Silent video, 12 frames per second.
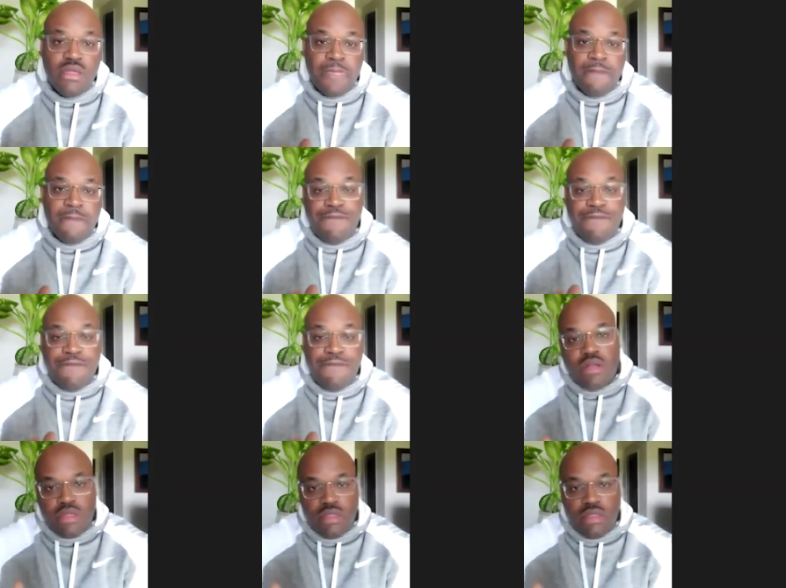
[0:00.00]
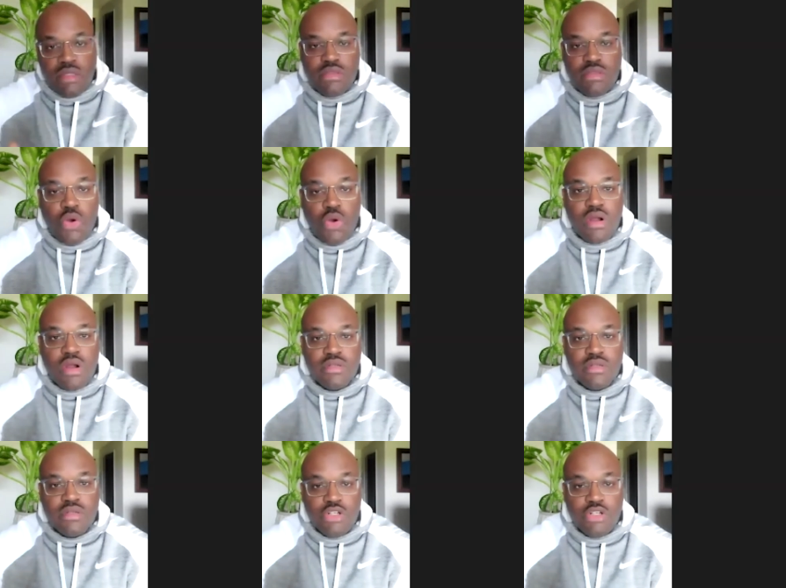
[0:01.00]
for Laura, you know,
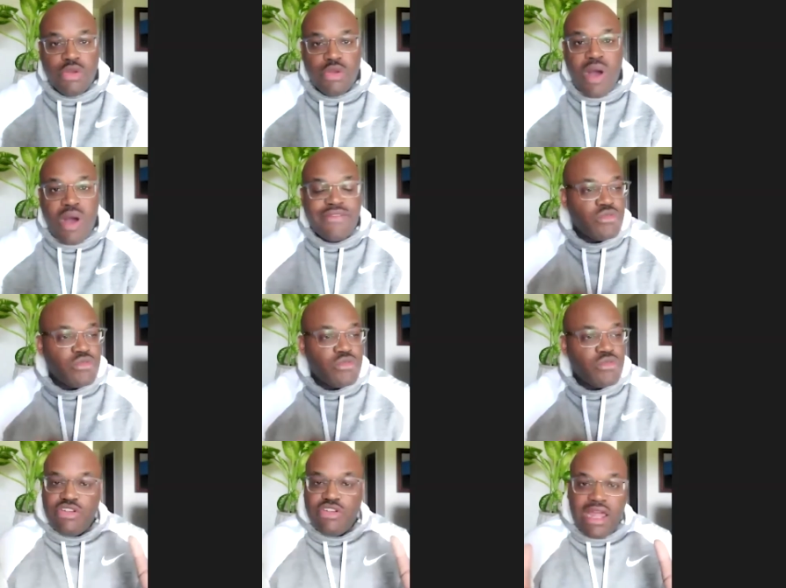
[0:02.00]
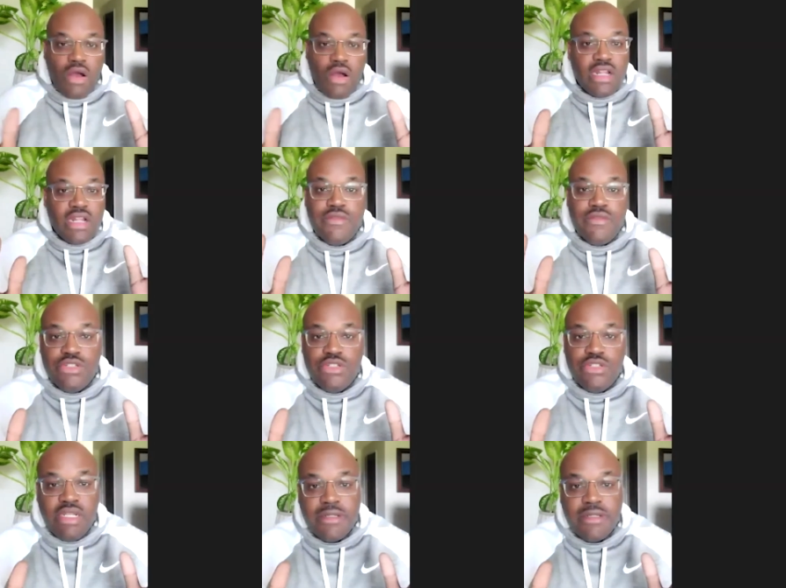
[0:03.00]
your wife. I just want to make sure you had all the coverage you needed.
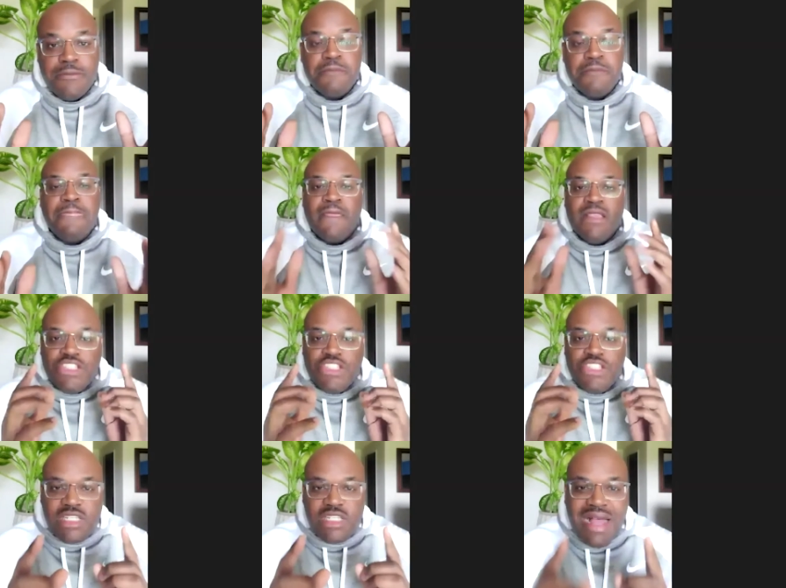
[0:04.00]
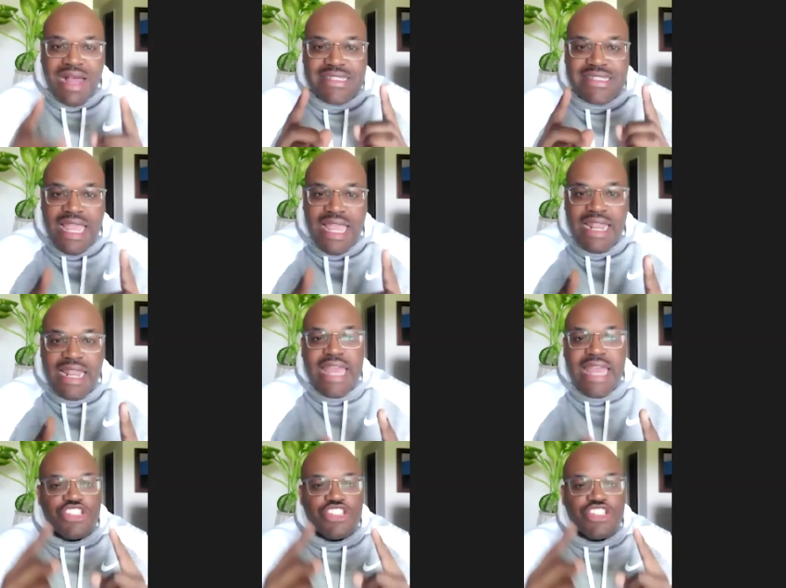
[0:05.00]
Just by saying that, it
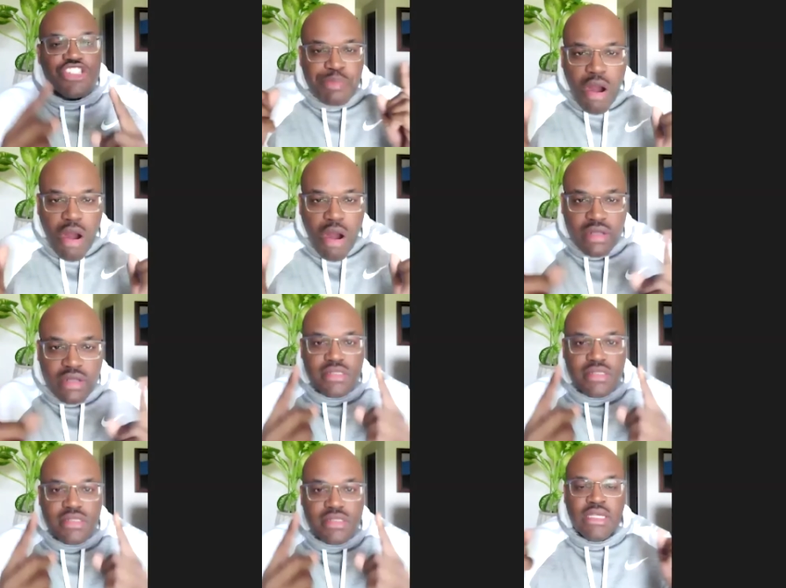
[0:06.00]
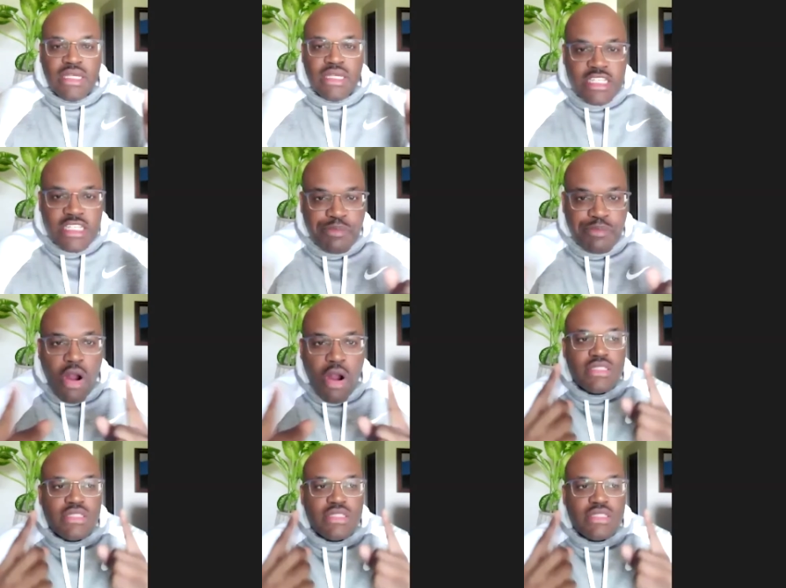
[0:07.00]
sparks. It sparks the
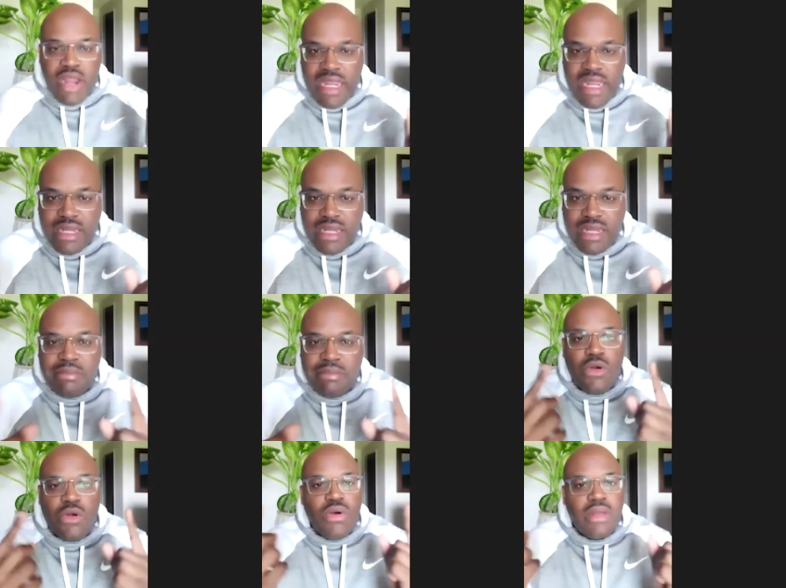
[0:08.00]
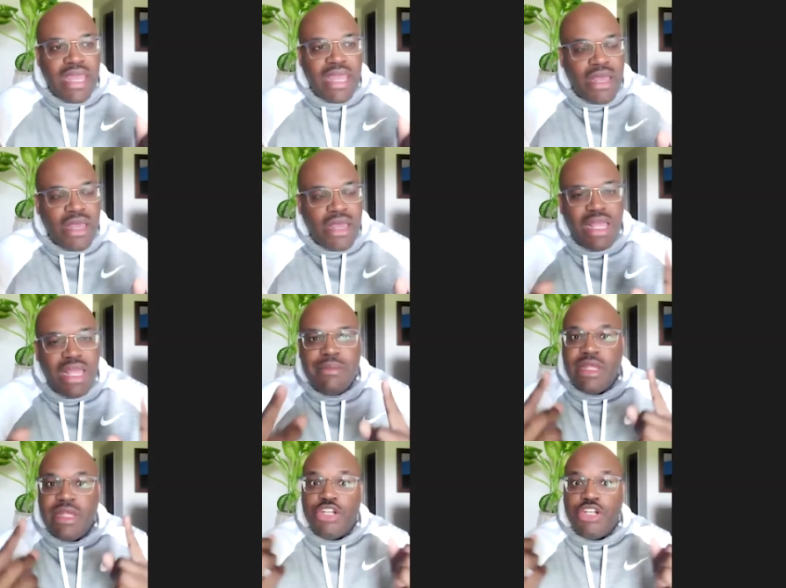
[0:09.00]
brain by going, man, wait a minute,
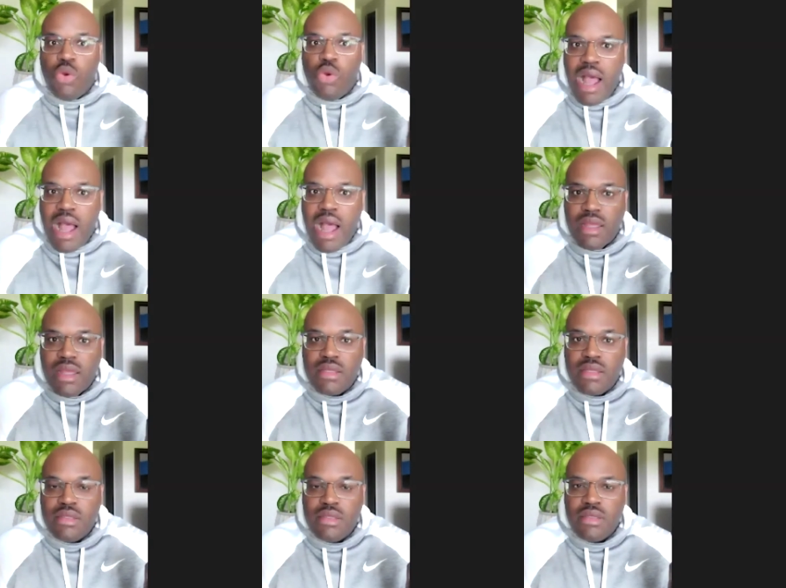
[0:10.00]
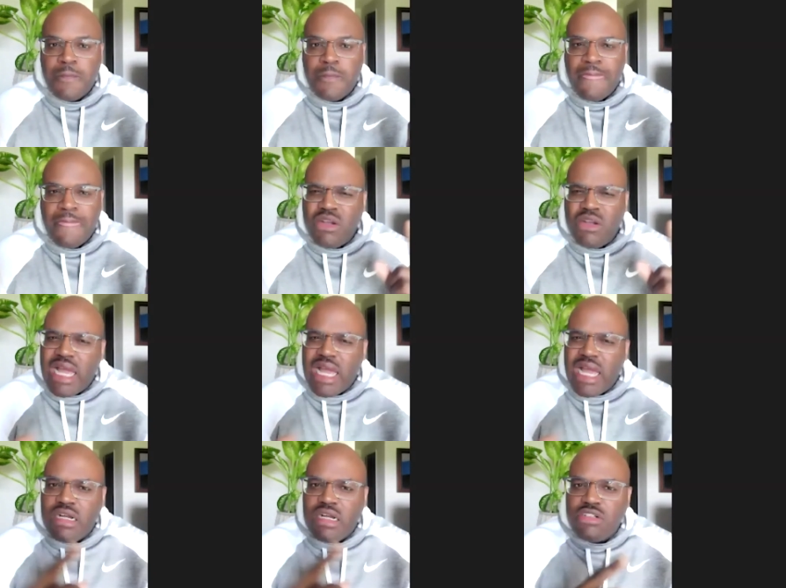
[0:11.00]
do I? I know I got a
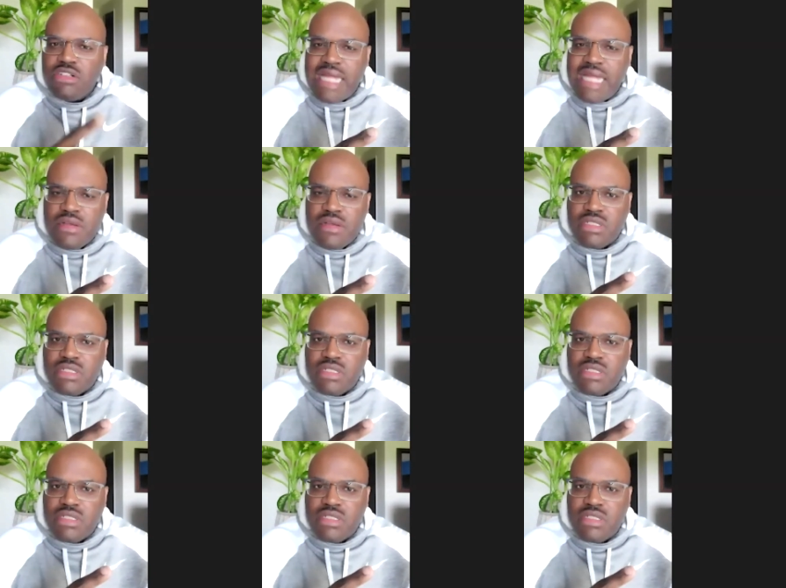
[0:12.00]
hundred thousand.